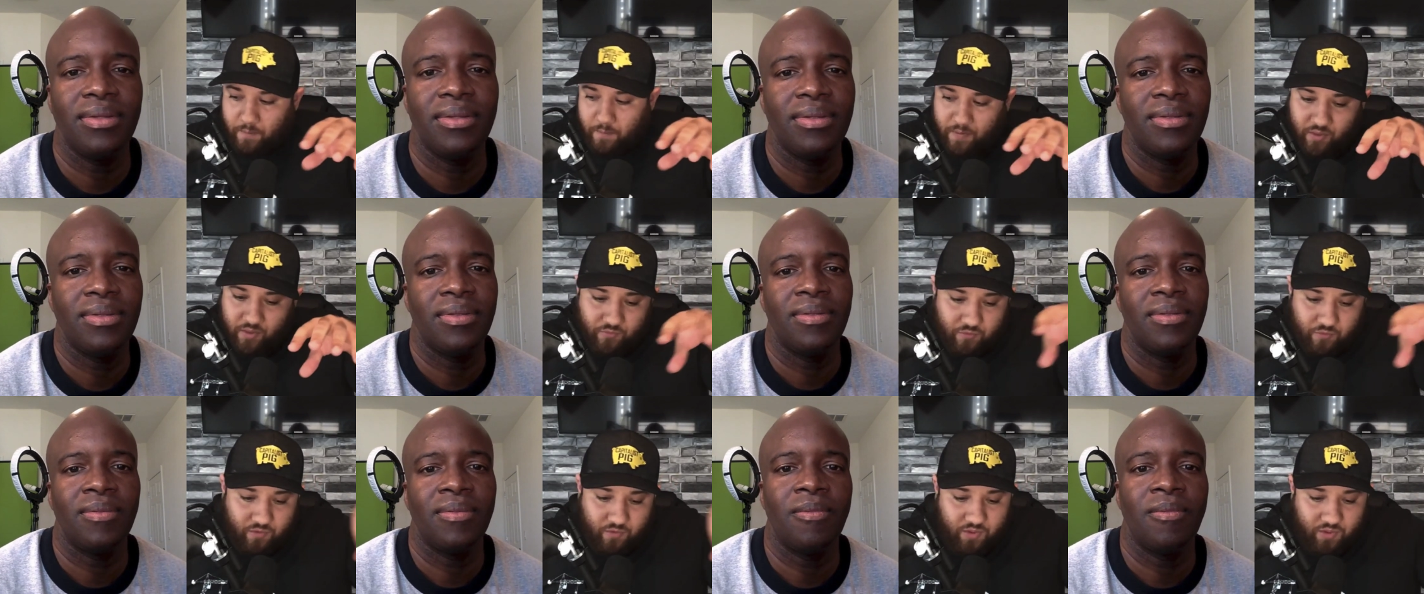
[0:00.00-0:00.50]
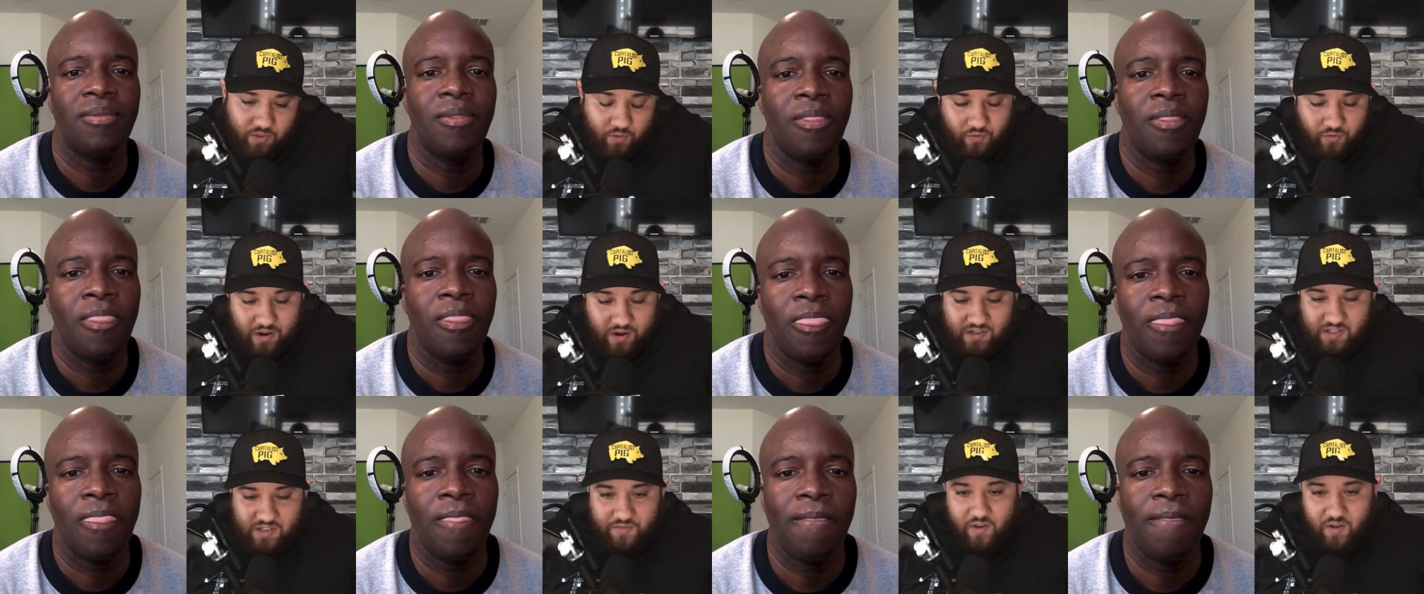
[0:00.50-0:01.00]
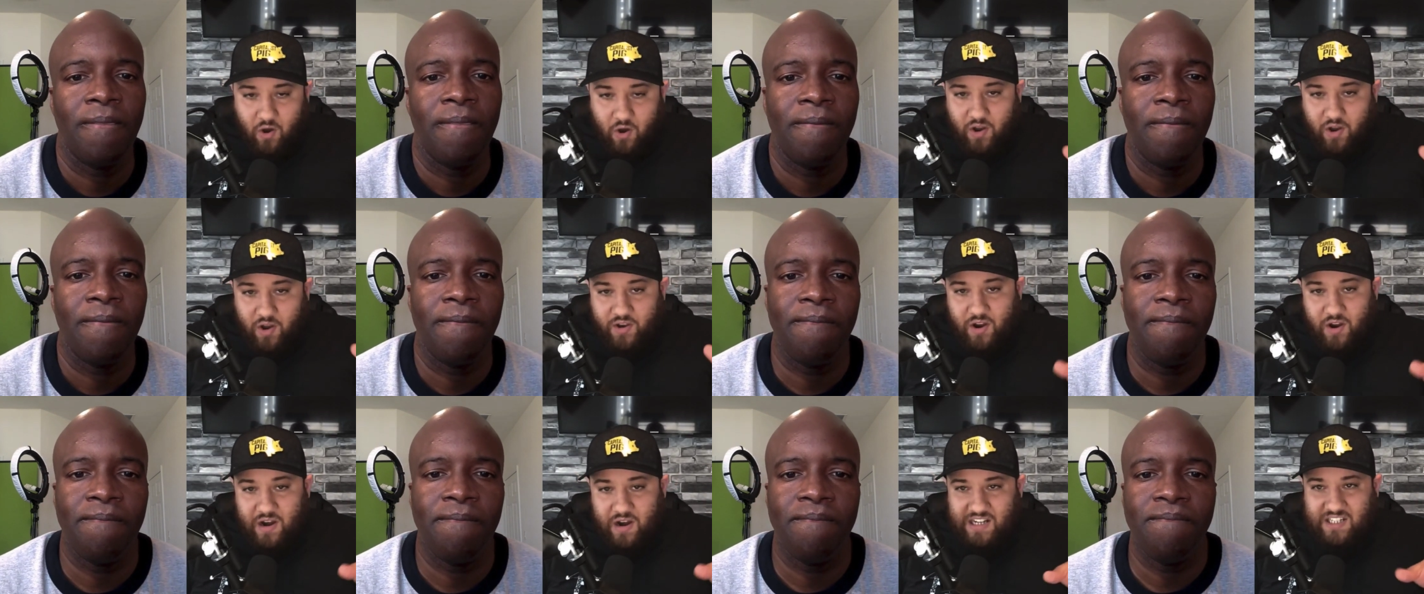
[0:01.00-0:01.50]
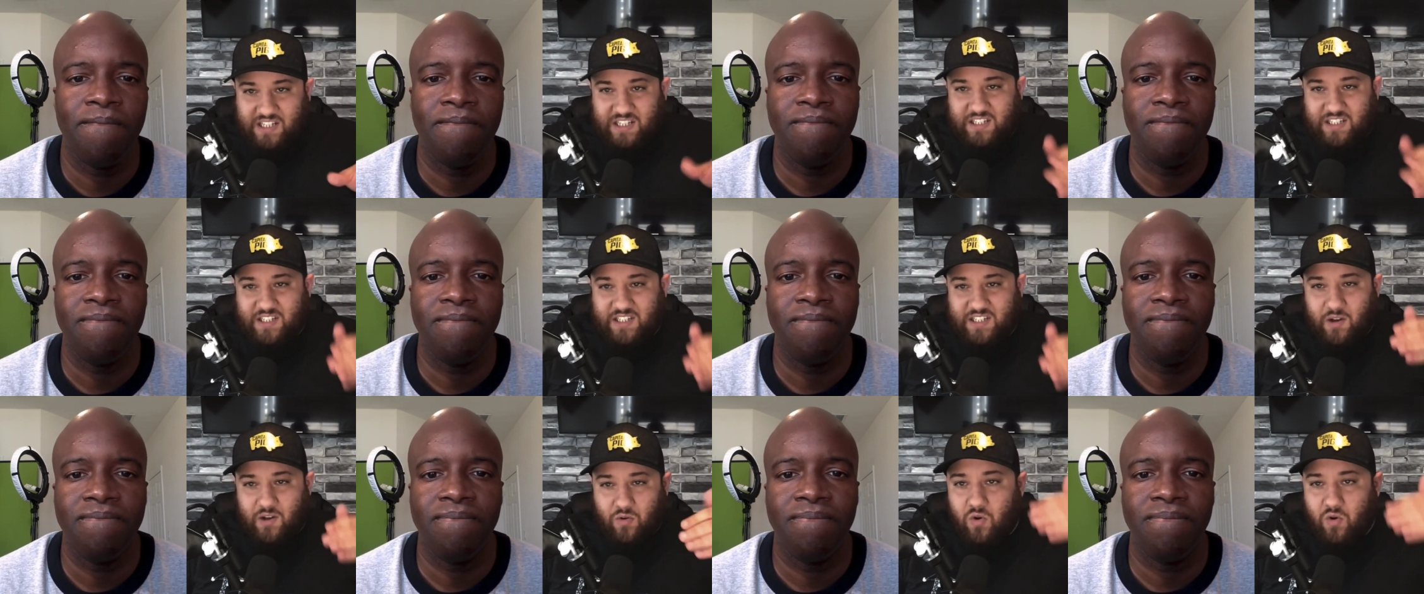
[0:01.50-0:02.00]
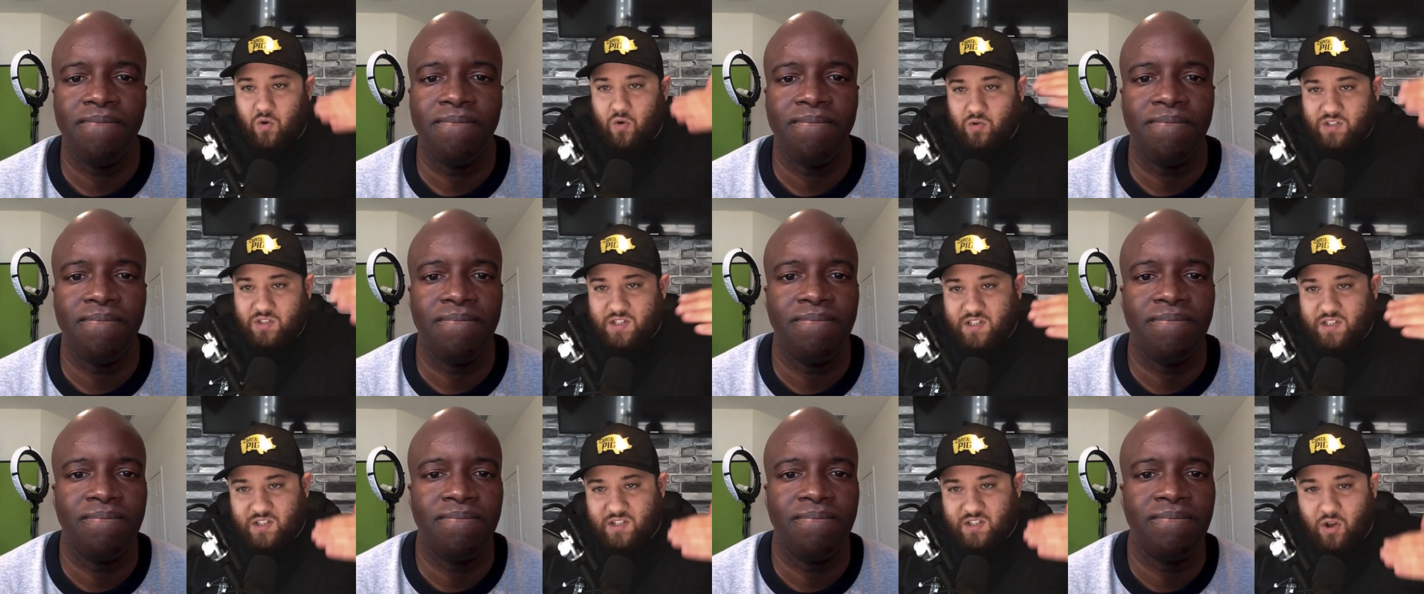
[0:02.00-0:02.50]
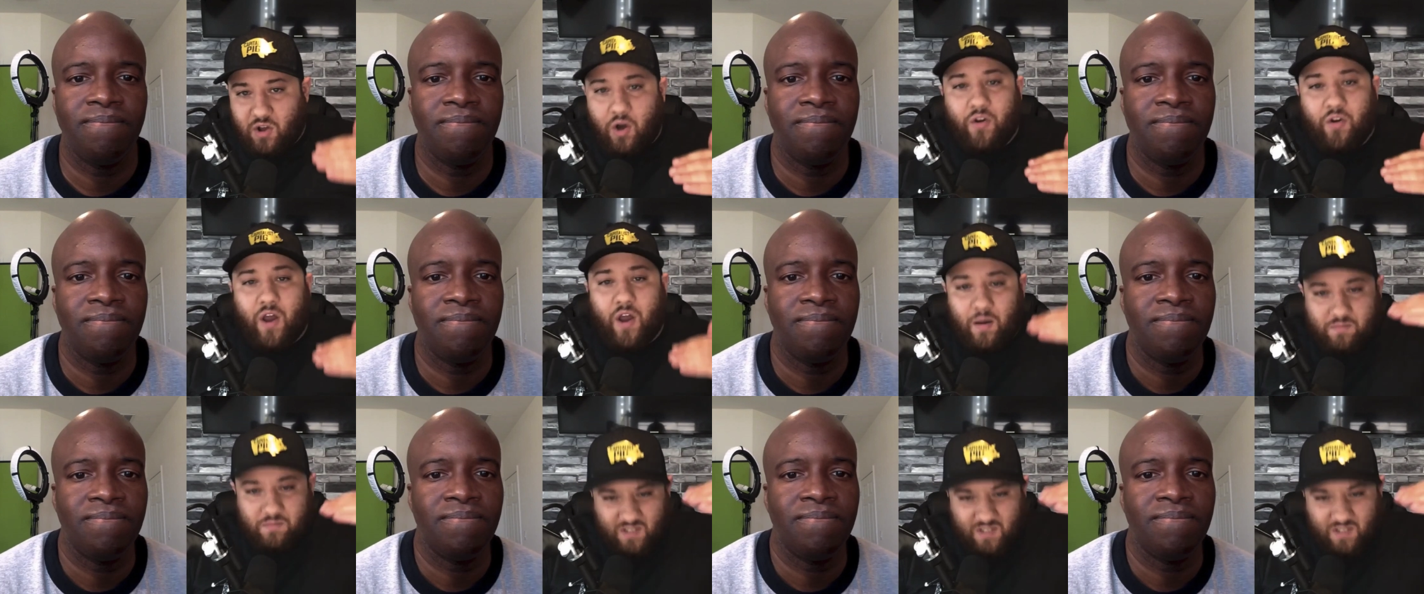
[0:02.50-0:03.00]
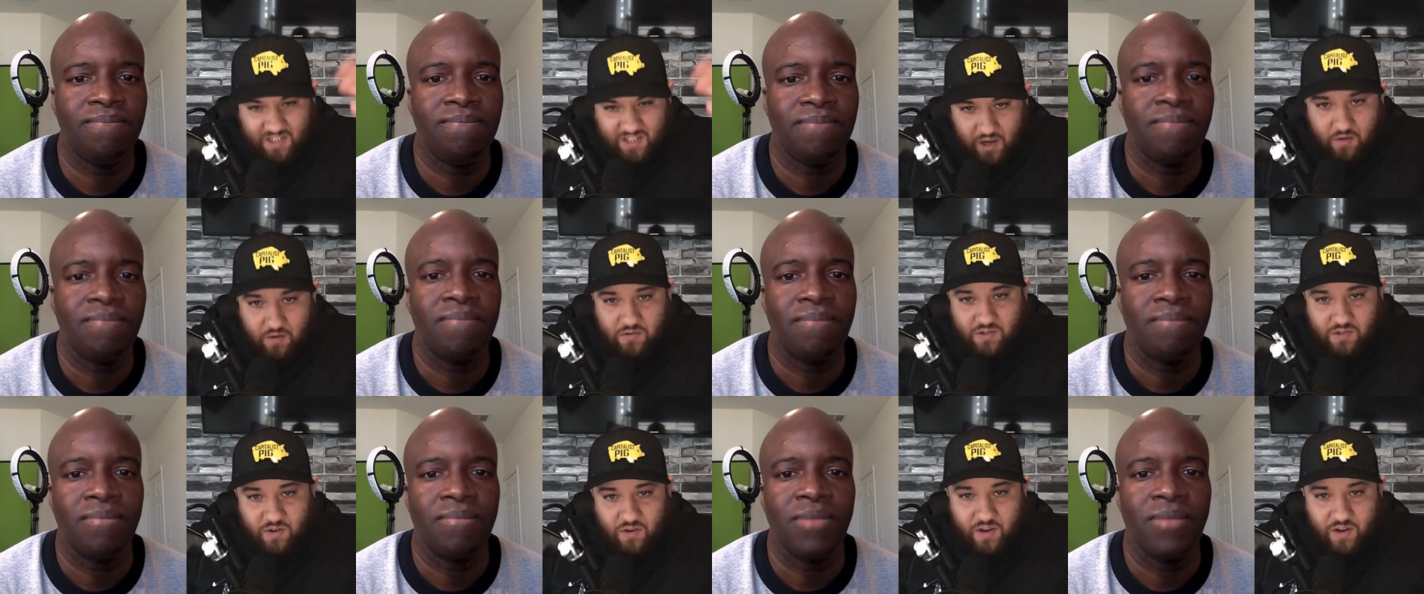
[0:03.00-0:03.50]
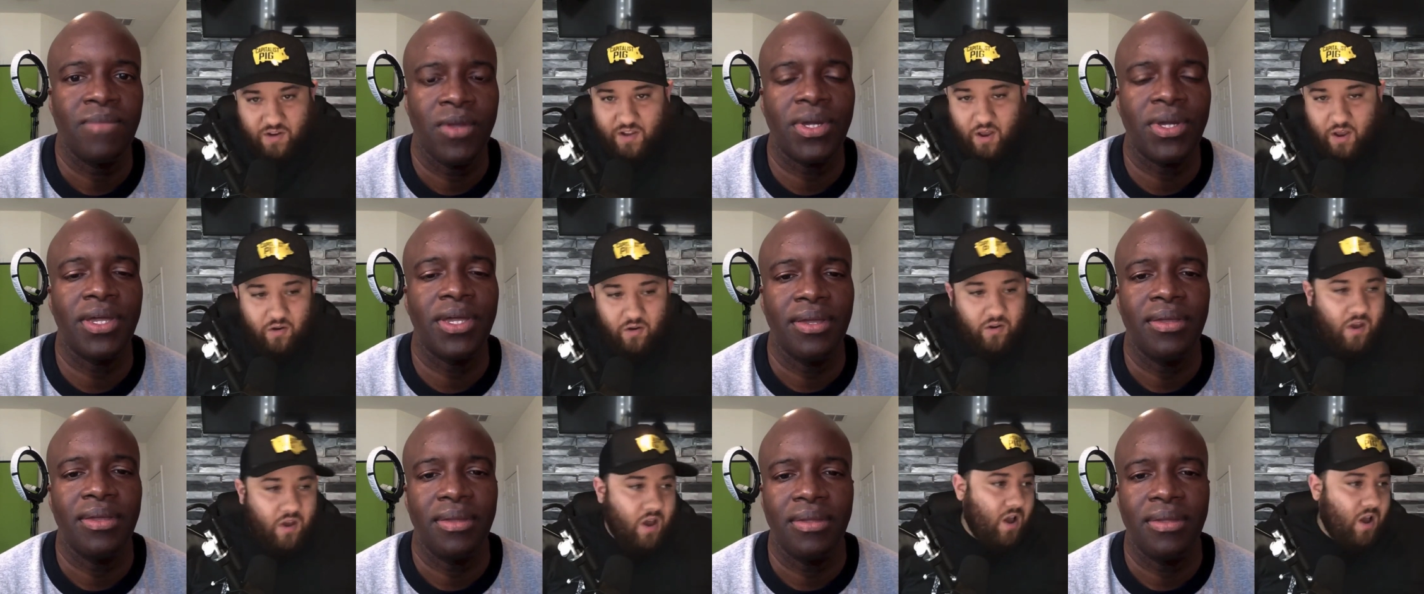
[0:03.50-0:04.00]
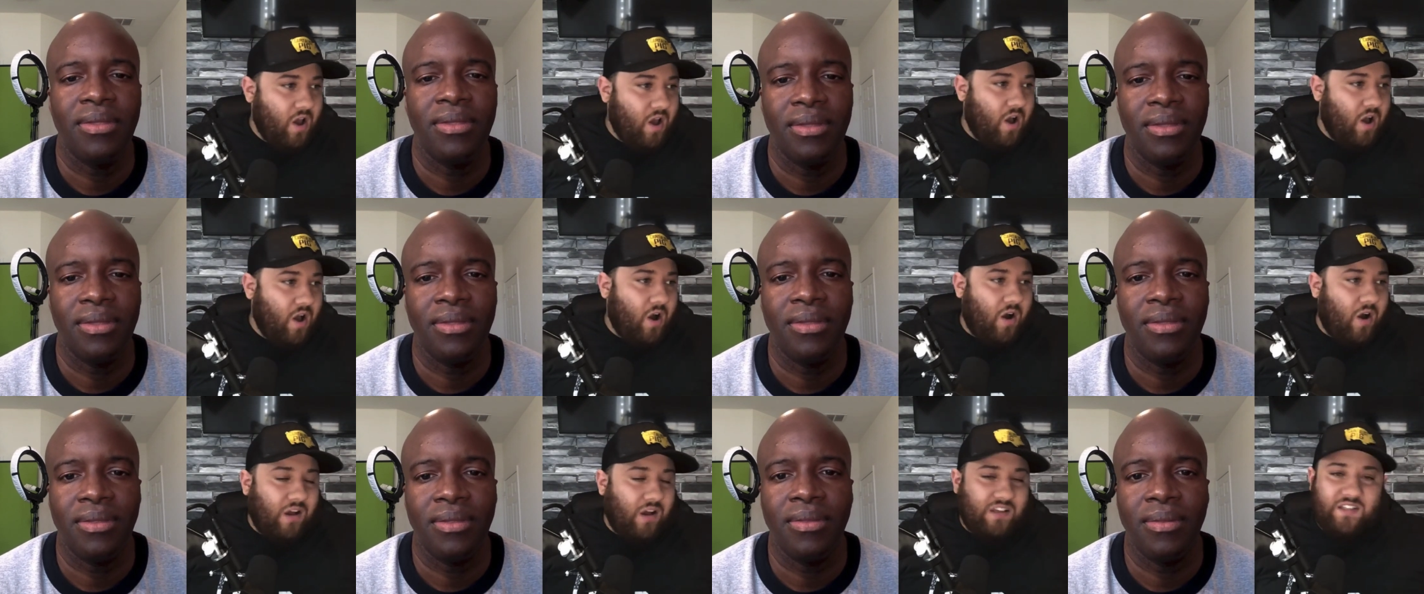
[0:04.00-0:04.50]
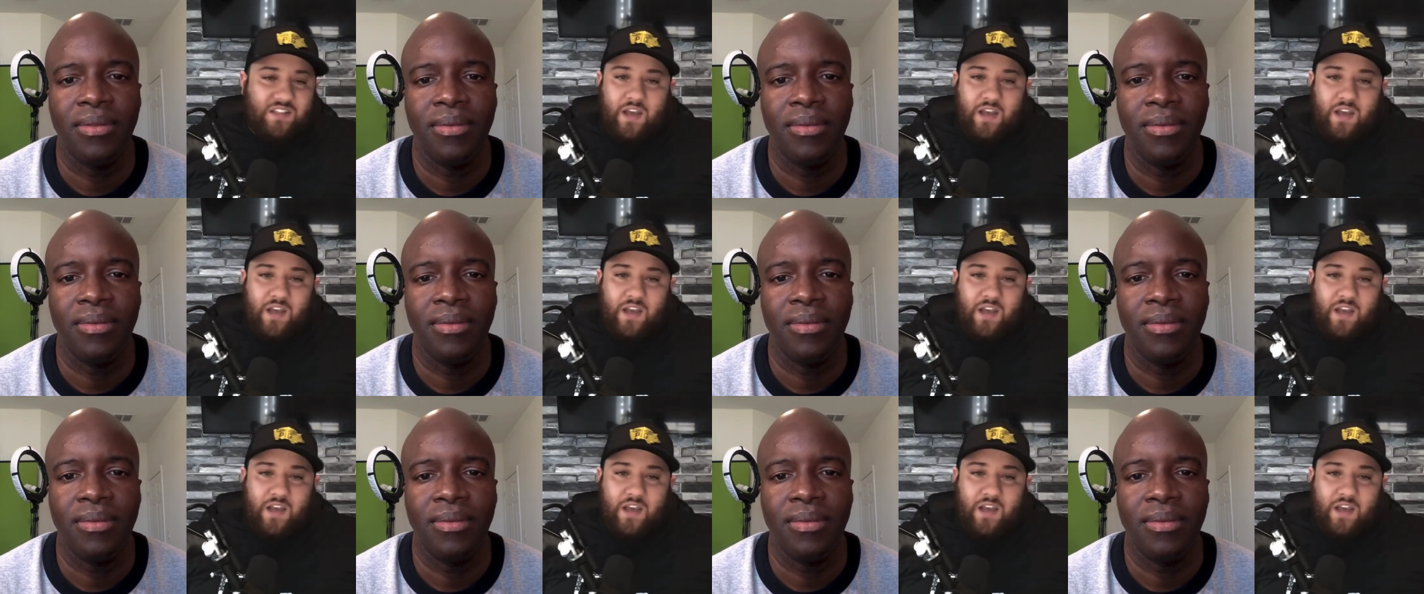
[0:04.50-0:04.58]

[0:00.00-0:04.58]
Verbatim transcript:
Speaker 1: But the, the, rest of it, I don't actually sell courses like on upsells. I don't. I